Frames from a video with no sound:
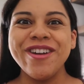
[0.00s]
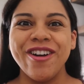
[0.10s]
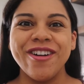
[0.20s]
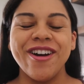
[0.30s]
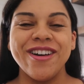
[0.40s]

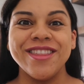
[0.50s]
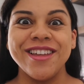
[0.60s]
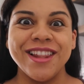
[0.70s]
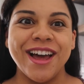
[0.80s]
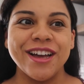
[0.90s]
are on the
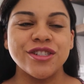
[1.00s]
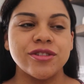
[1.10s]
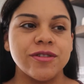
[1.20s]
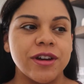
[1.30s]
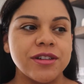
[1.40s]
last
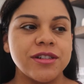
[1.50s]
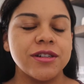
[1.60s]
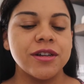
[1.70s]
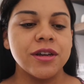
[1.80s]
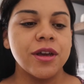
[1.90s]

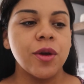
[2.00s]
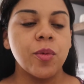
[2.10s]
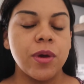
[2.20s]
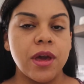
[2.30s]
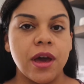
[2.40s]
stretch.
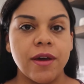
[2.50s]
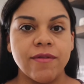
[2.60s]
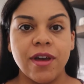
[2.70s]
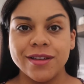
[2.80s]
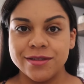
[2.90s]
We have
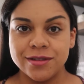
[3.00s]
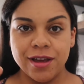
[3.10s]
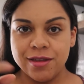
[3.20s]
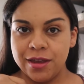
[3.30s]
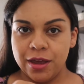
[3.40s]

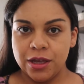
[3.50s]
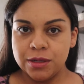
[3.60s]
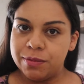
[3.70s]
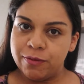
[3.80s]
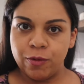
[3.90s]
10 days
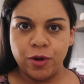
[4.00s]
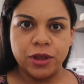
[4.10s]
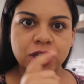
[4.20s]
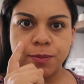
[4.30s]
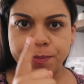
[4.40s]
before
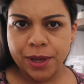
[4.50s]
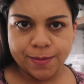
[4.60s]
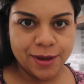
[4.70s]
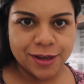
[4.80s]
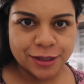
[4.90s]
this
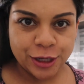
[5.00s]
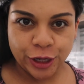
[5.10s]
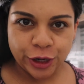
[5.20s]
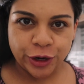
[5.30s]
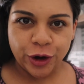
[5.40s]
baby is
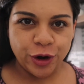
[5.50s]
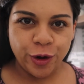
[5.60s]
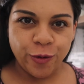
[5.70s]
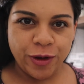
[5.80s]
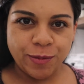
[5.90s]
here on
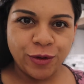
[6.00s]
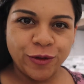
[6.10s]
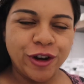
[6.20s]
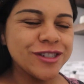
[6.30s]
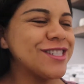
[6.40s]
November
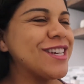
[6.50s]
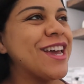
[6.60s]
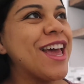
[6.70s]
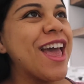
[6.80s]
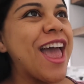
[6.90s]
1st.
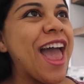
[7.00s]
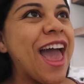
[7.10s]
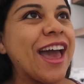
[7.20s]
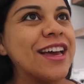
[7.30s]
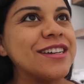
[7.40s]

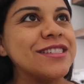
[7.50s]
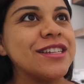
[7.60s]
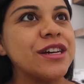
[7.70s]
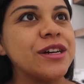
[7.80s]
And